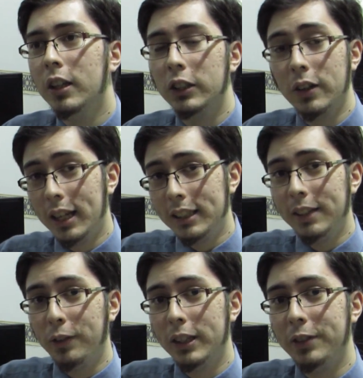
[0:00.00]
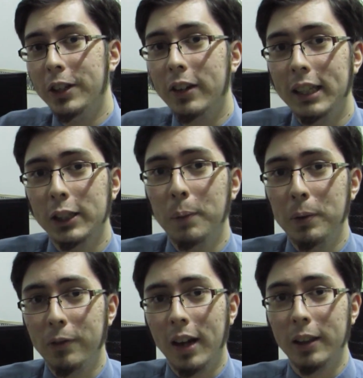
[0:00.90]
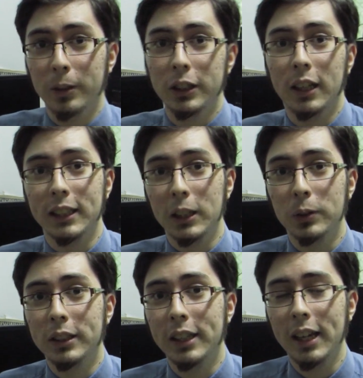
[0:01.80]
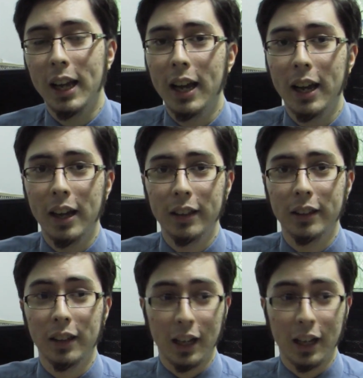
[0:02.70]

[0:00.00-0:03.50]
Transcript: So that's it for this video, guys. I hope you found the results interesting and